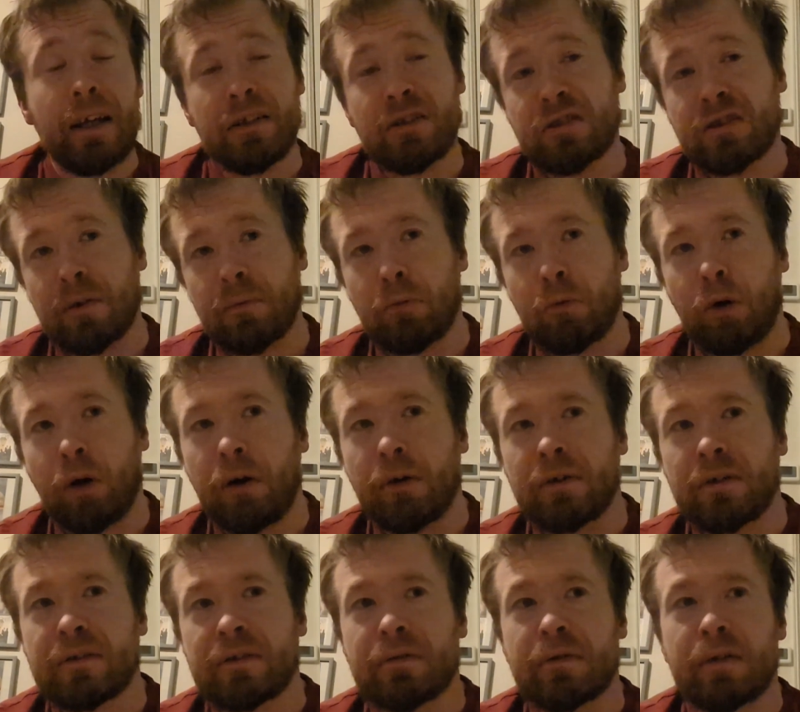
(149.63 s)

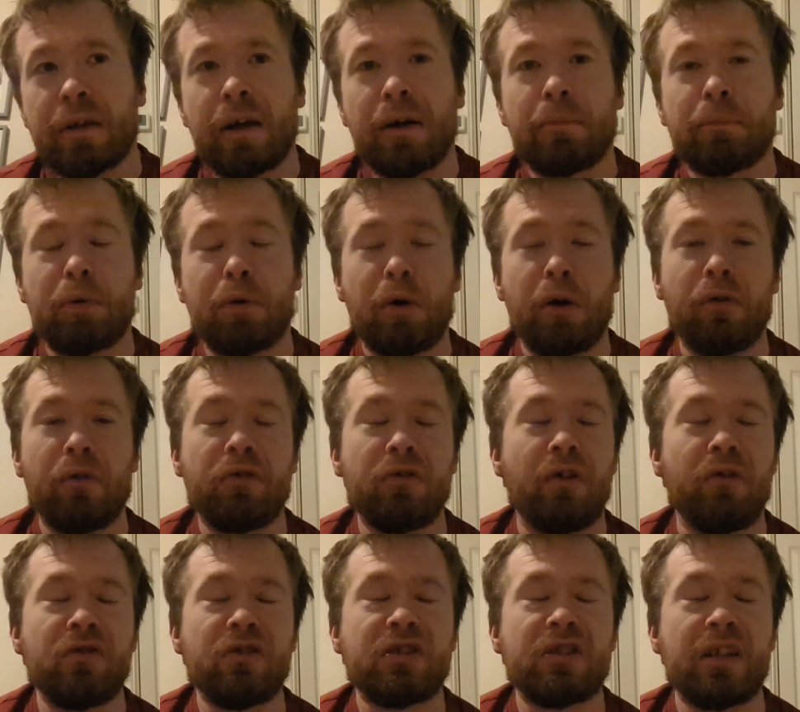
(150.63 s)
somewhat, they'll
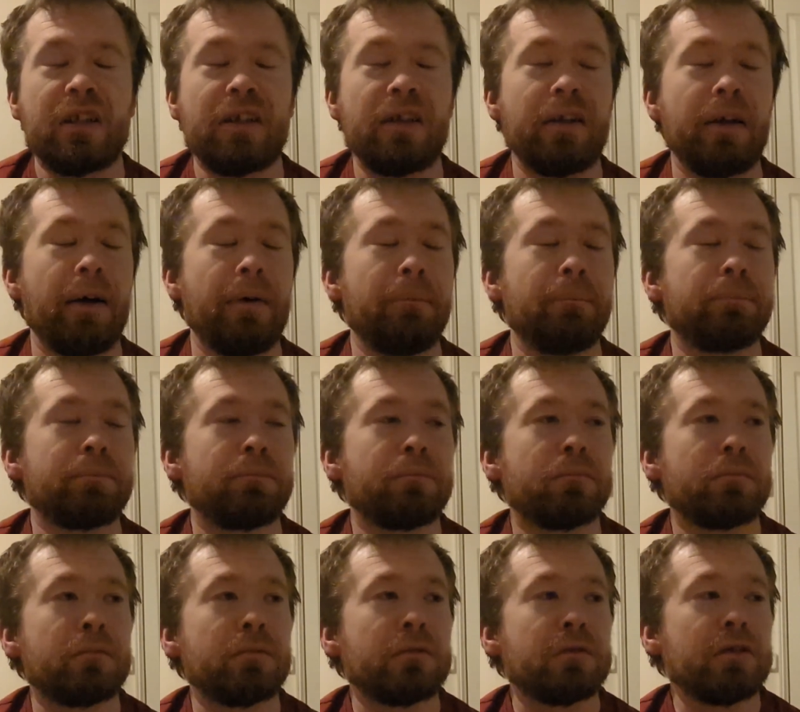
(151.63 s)
obviously
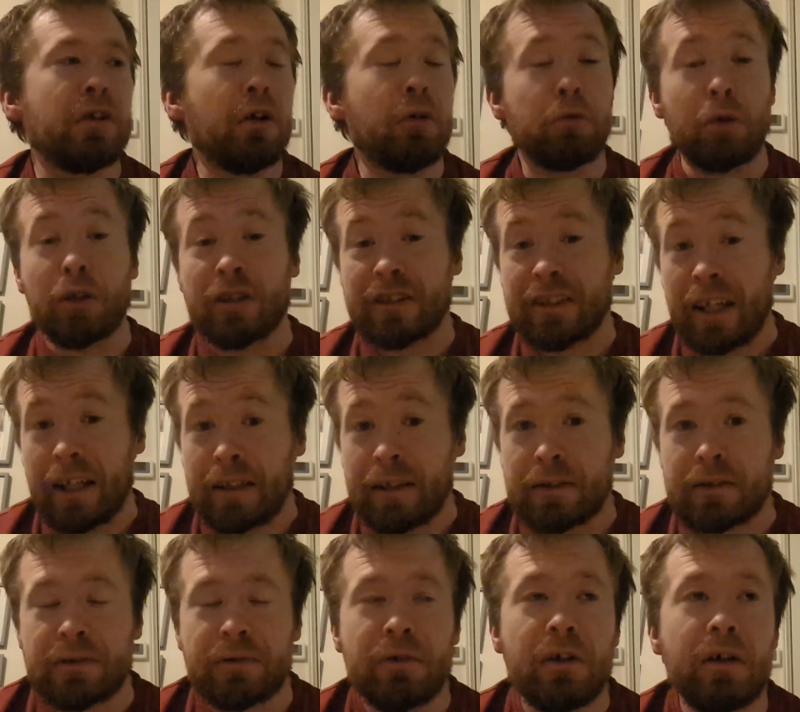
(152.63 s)

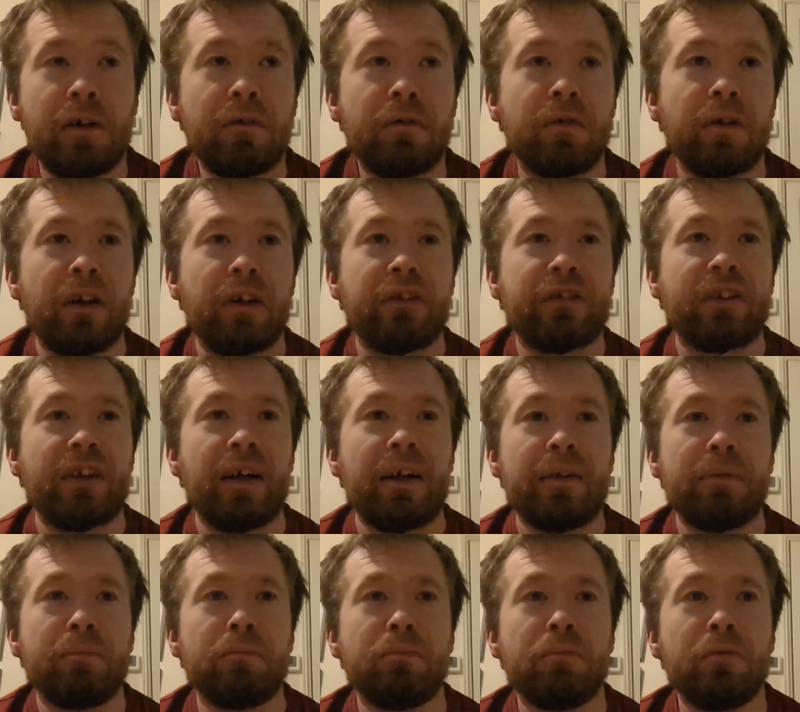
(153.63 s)
rotate for this
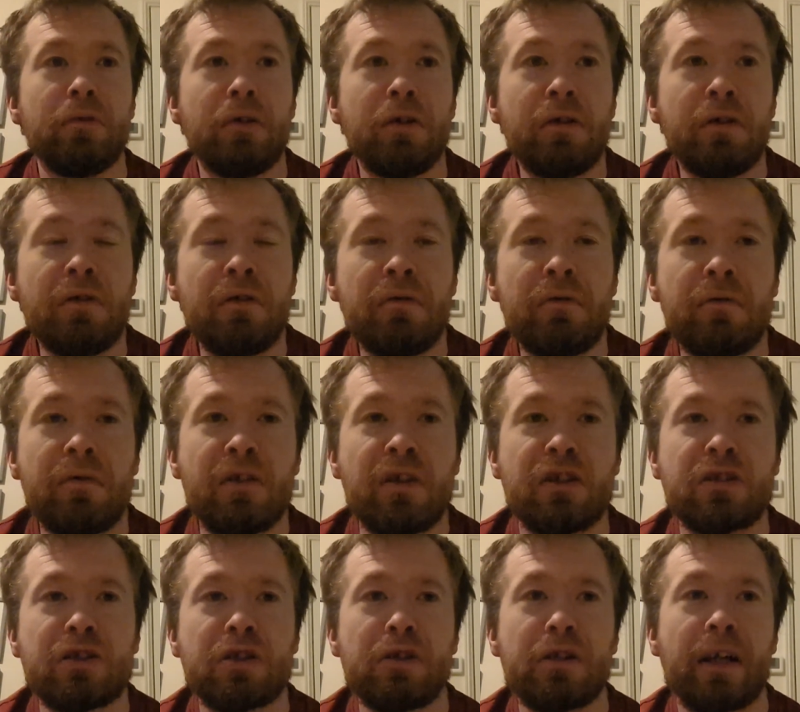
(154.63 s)
game with the
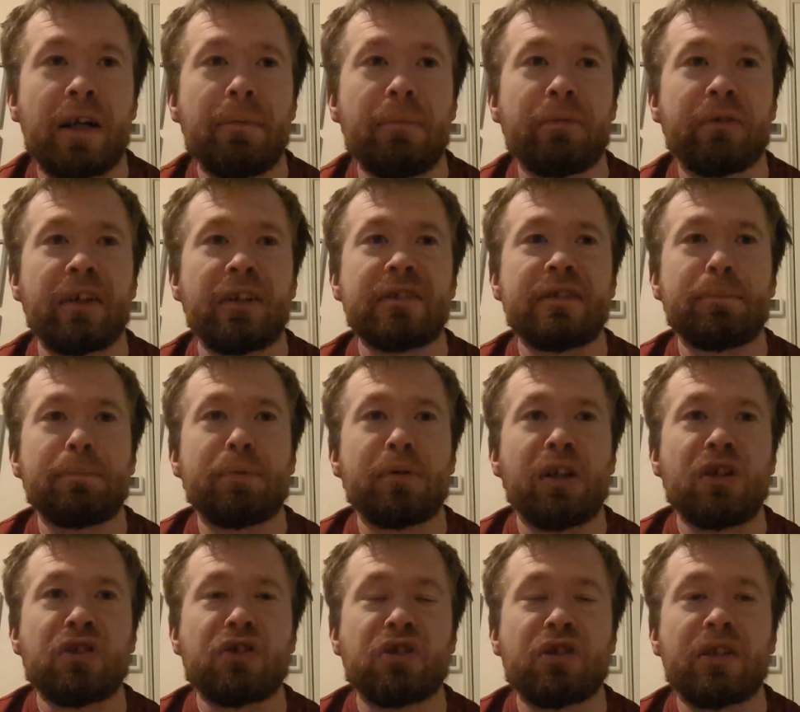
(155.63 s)
2 games against
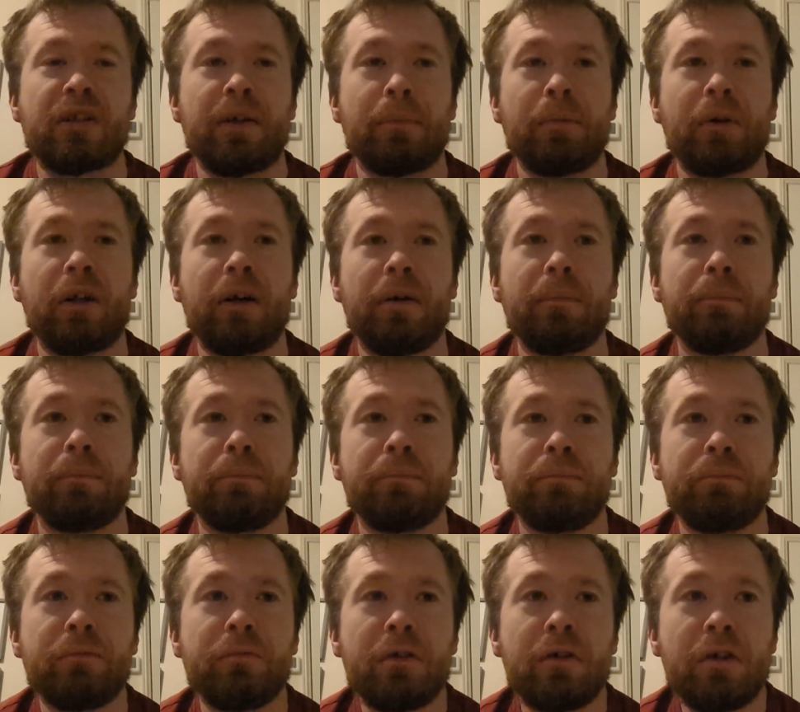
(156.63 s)
PSG coming up.
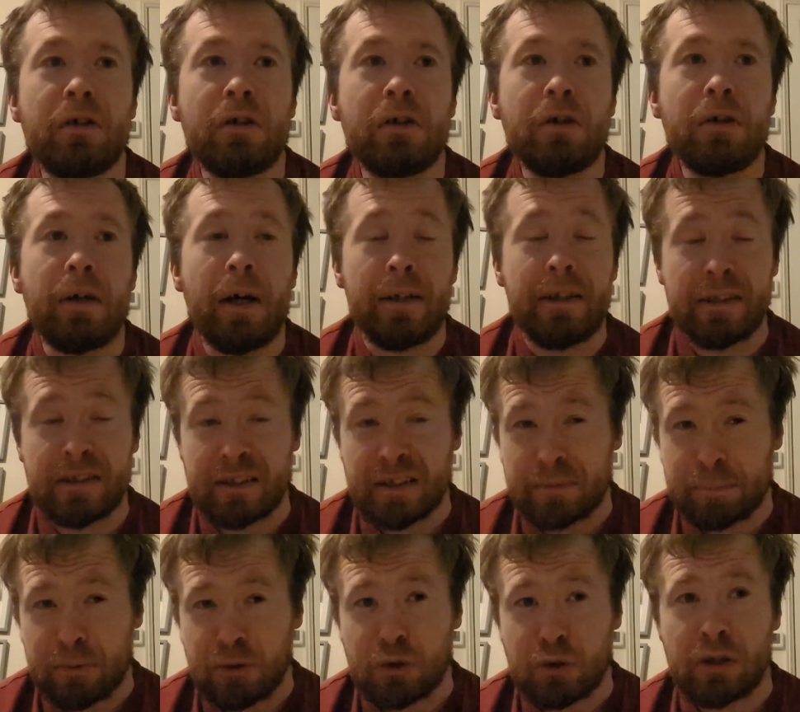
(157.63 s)
And this
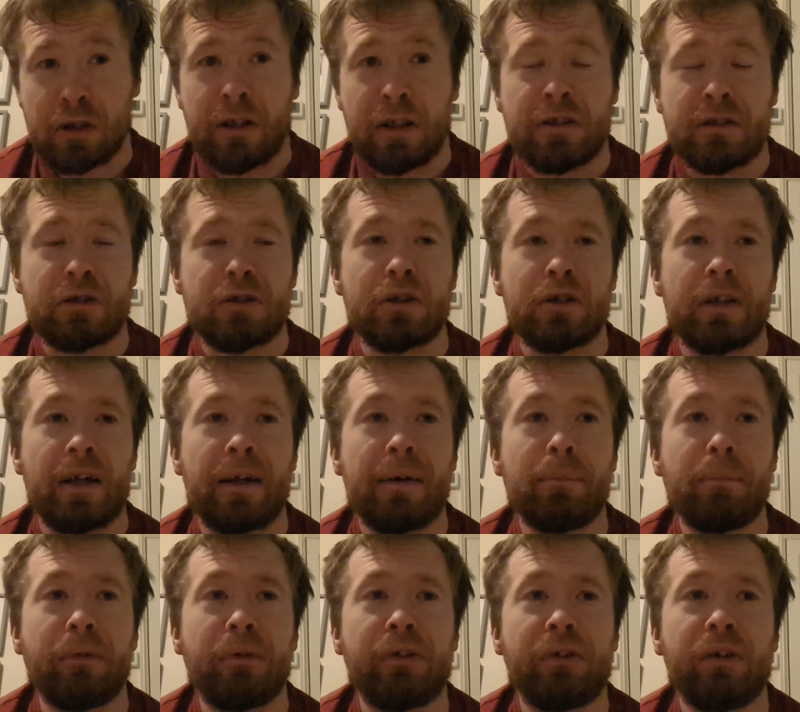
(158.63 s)
is between those 2
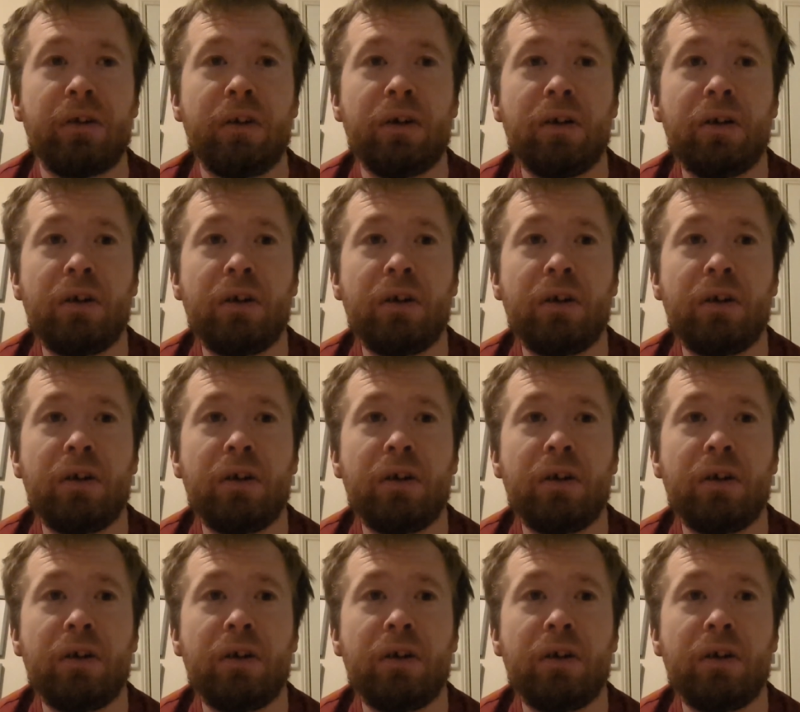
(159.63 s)
games.